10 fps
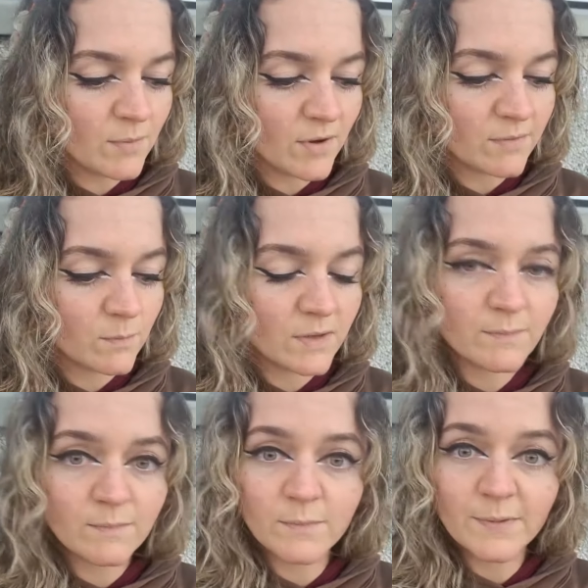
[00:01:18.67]
But
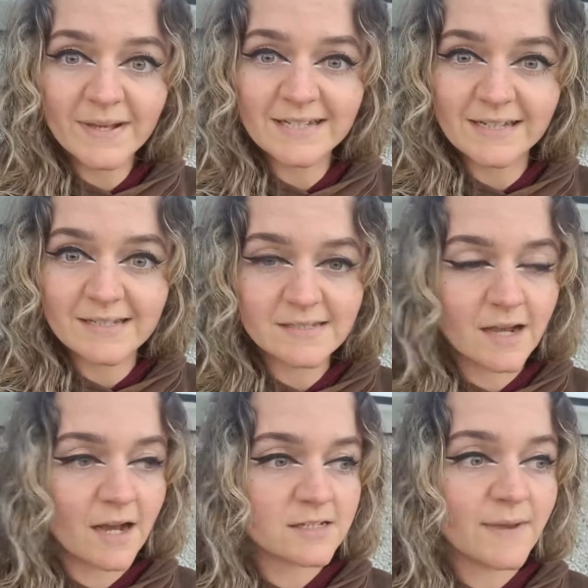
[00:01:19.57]
we'll basically
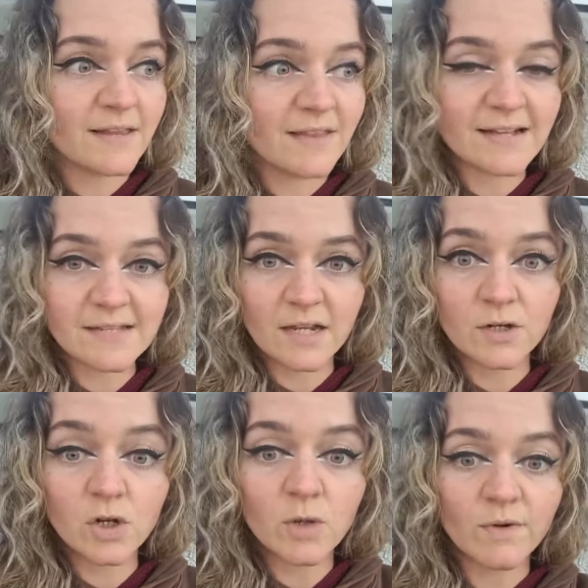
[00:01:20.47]
start to make that as like
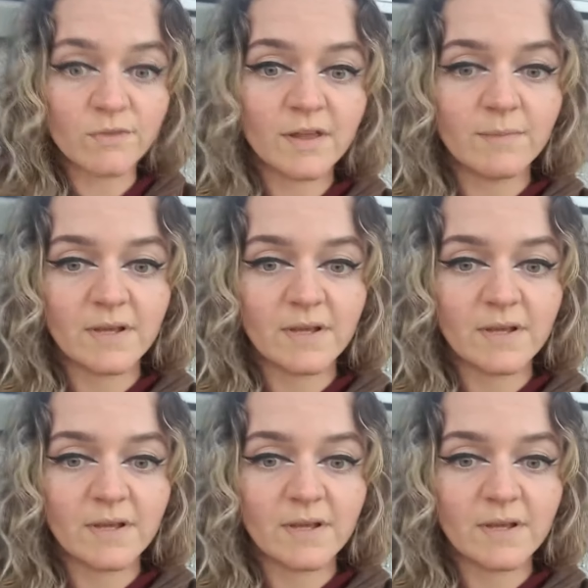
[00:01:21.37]
a normal thing,